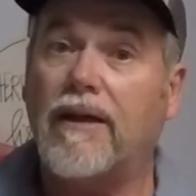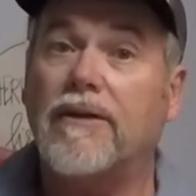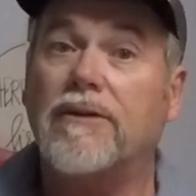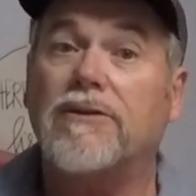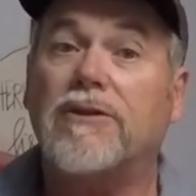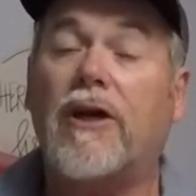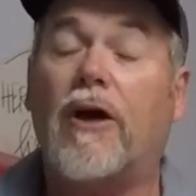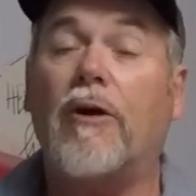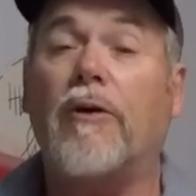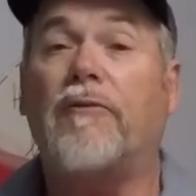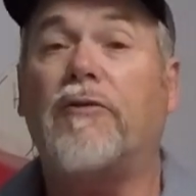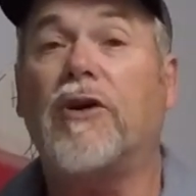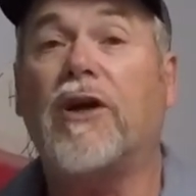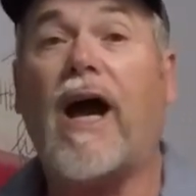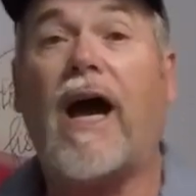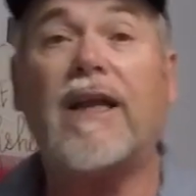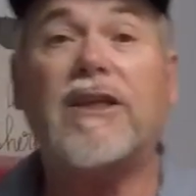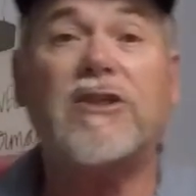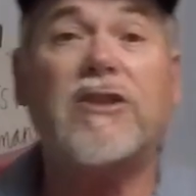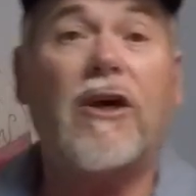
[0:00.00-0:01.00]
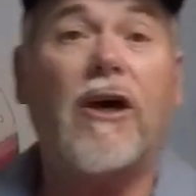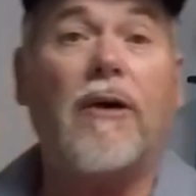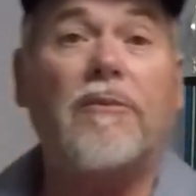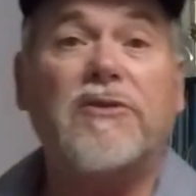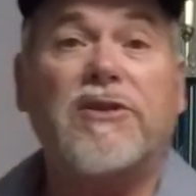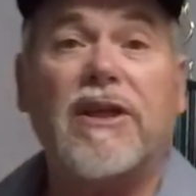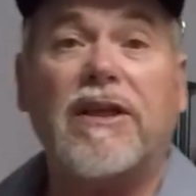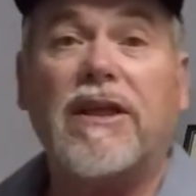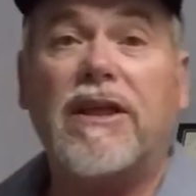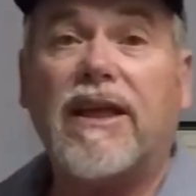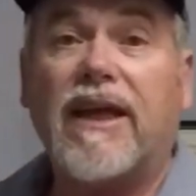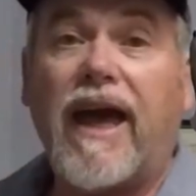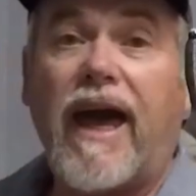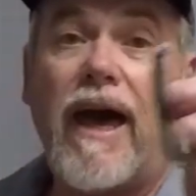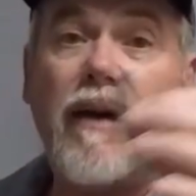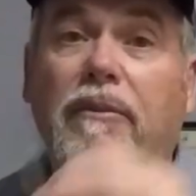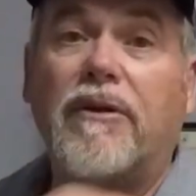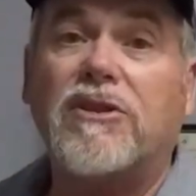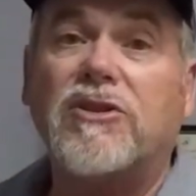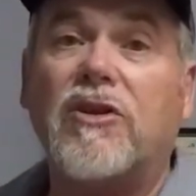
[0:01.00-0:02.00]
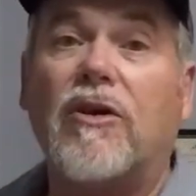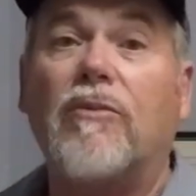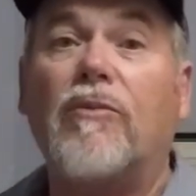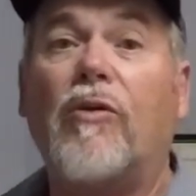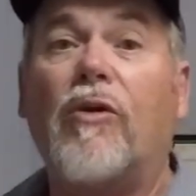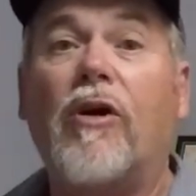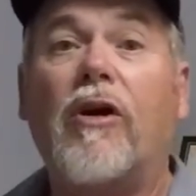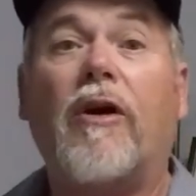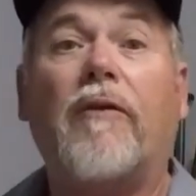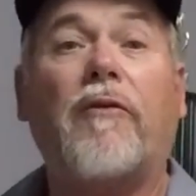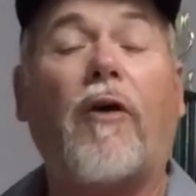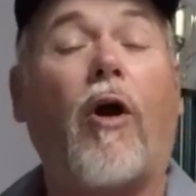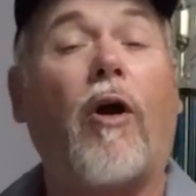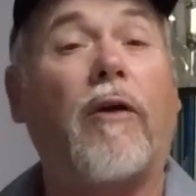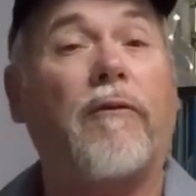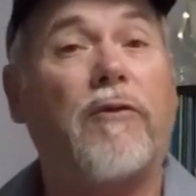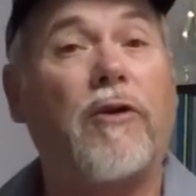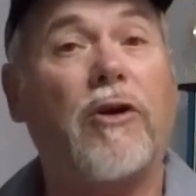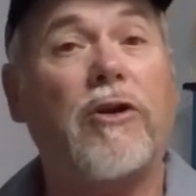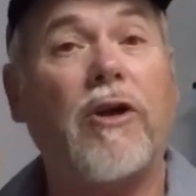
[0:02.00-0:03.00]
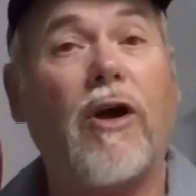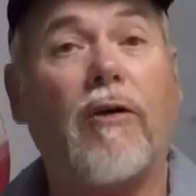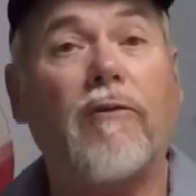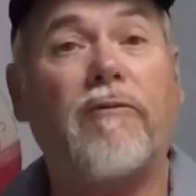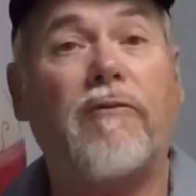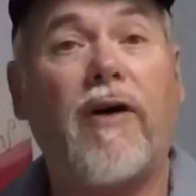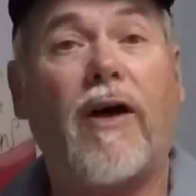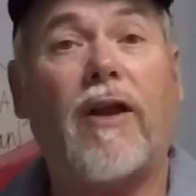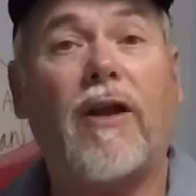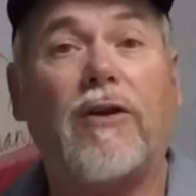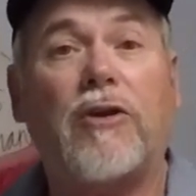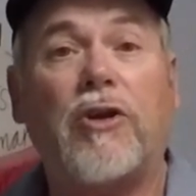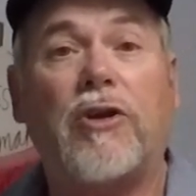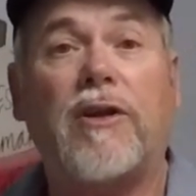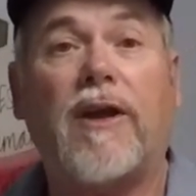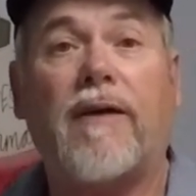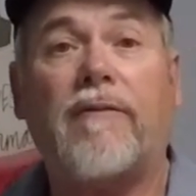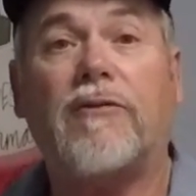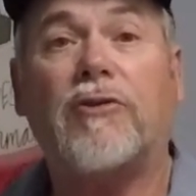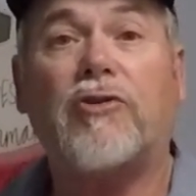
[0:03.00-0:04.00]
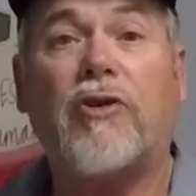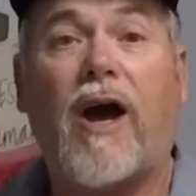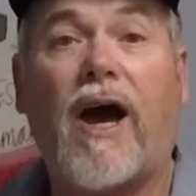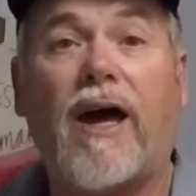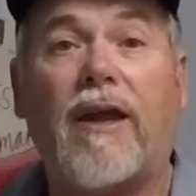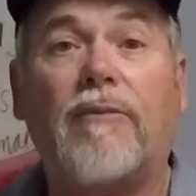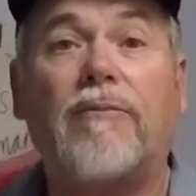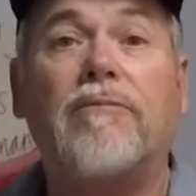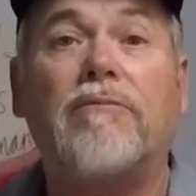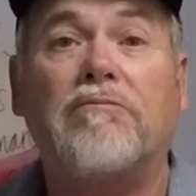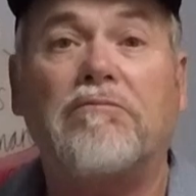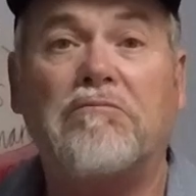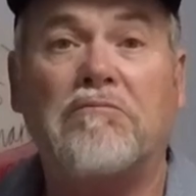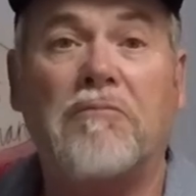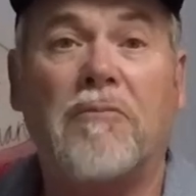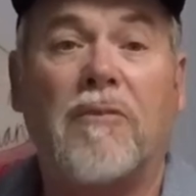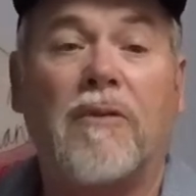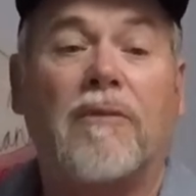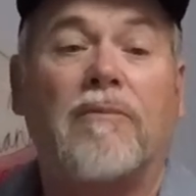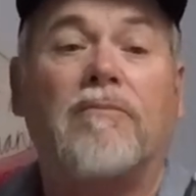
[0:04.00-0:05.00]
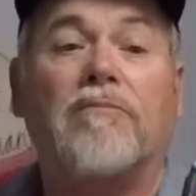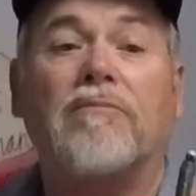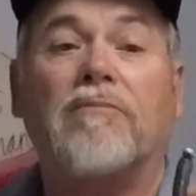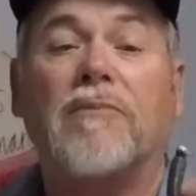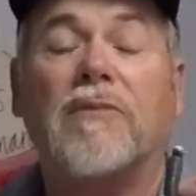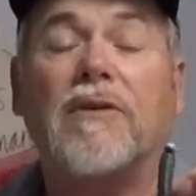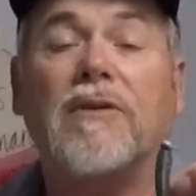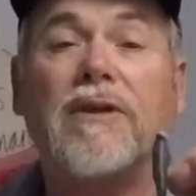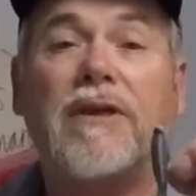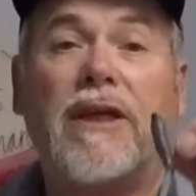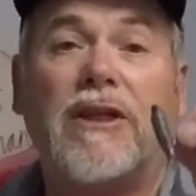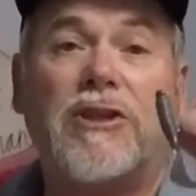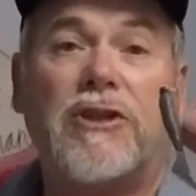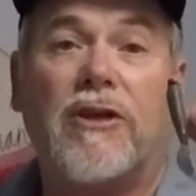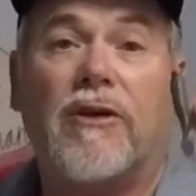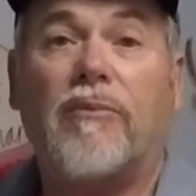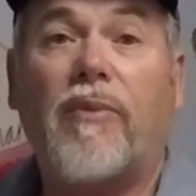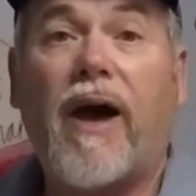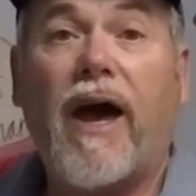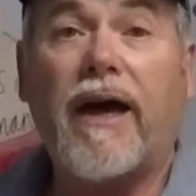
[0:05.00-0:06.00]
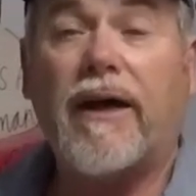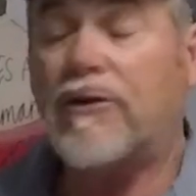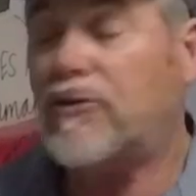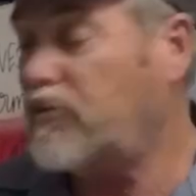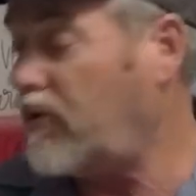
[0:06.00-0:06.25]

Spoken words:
So if you got some sitting in the cabinet somewhere, or if you're a young fella and you never tried them, get you a bag and